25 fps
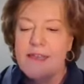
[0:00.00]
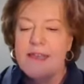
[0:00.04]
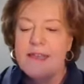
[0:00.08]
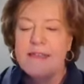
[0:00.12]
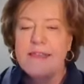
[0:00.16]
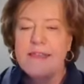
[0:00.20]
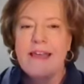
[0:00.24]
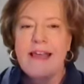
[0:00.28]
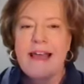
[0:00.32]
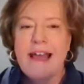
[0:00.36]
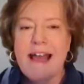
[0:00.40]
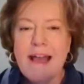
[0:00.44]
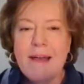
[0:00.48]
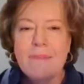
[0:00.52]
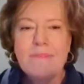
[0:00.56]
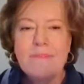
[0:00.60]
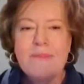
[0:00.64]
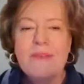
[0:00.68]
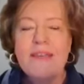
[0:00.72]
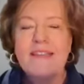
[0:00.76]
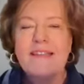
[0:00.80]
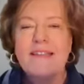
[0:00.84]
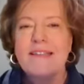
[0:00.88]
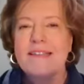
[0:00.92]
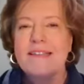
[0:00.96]
and the
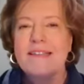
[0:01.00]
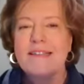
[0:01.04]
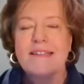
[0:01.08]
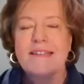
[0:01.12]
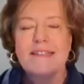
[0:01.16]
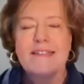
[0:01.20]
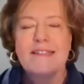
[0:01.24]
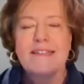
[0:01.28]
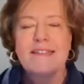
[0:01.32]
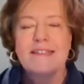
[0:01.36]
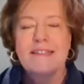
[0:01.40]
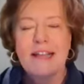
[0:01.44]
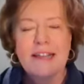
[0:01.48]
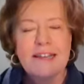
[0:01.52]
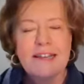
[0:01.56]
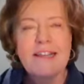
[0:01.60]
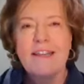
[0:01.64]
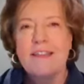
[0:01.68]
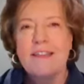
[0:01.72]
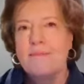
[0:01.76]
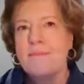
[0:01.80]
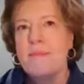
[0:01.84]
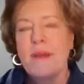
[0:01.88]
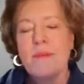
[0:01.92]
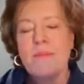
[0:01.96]
happy,
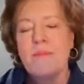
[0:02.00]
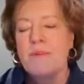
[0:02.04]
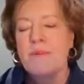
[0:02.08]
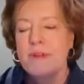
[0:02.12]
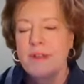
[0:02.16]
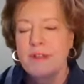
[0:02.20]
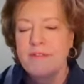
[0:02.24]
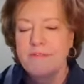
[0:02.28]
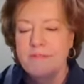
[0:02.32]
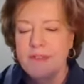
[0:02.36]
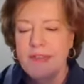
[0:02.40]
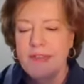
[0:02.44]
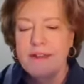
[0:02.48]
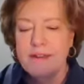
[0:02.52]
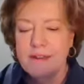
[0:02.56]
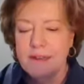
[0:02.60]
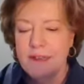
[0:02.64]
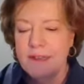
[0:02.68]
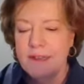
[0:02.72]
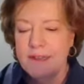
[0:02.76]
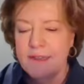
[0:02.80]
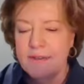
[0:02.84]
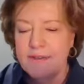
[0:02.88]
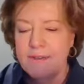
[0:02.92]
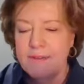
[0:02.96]
stunning memory of that
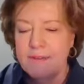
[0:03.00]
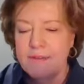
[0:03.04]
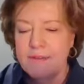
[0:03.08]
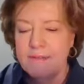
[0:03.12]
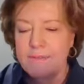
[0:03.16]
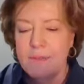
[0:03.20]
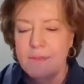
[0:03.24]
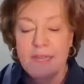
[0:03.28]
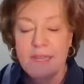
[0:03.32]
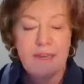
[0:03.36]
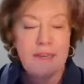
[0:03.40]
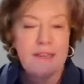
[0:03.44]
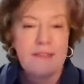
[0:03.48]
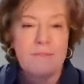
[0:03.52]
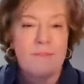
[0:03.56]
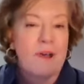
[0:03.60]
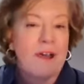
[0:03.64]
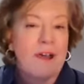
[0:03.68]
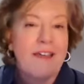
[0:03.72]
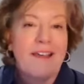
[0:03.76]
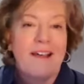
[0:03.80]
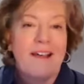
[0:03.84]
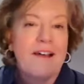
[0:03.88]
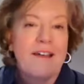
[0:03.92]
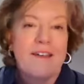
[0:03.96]
night meeting
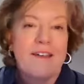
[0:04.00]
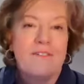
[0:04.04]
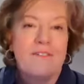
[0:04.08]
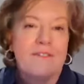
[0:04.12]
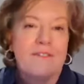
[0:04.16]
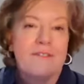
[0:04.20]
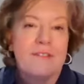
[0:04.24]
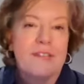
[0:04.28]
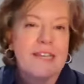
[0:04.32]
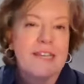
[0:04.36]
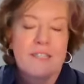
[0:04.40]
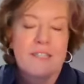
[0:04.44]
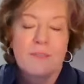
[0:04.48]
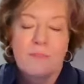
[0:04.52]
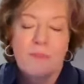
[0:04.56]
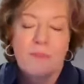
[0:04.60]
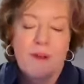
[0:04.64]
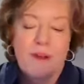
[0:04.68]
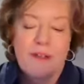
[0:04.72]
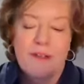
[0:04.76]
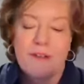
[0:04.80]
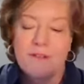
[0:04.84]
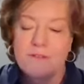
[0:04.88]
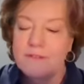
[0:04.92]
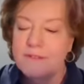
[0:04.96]
my idol, Les
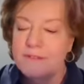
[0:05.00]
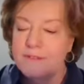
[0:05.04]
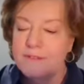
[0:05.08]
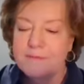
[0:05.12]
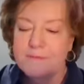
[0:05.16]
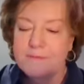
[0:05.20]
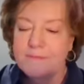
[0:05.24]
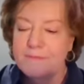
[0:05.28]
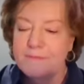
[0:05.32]
Brown.